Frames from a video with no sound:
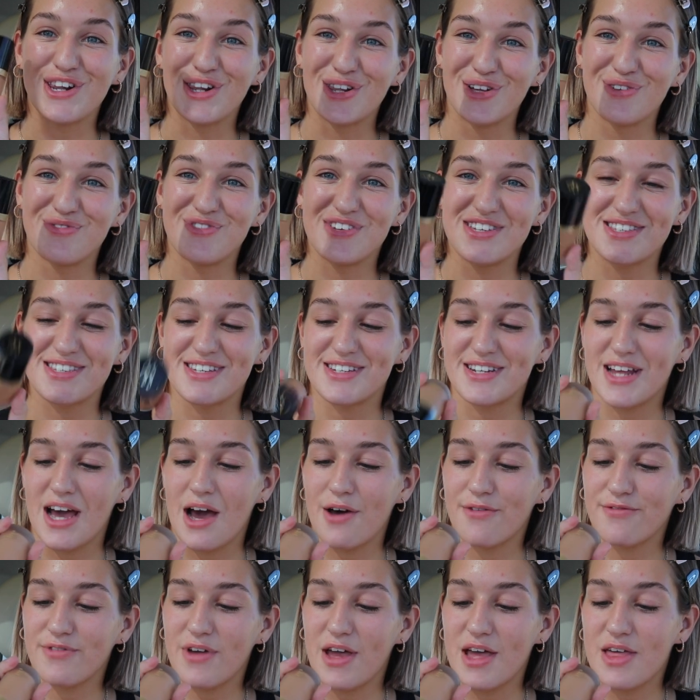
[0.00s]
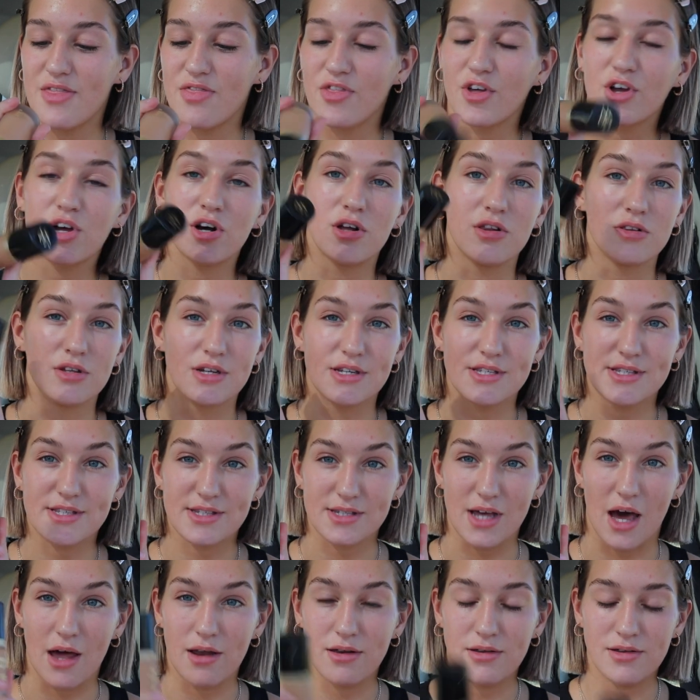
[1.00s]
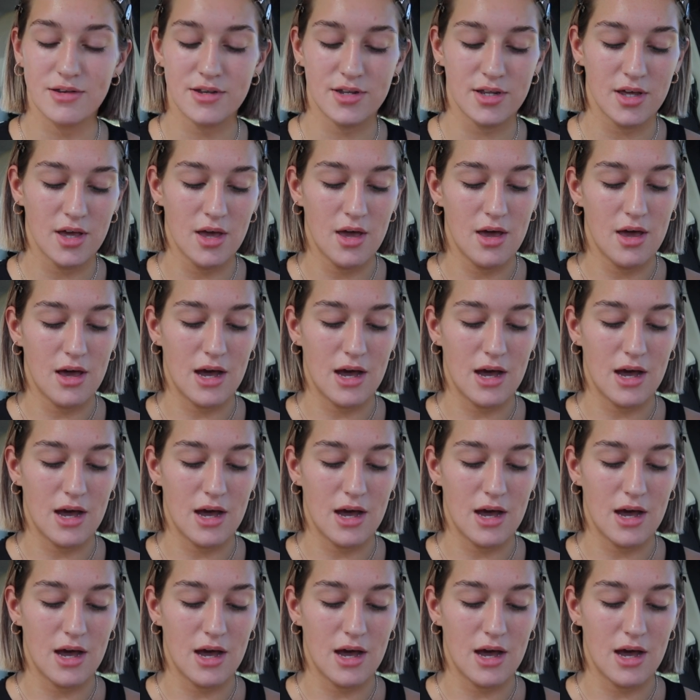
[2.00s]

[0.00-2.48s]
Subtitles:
I love this to death in the colour sand.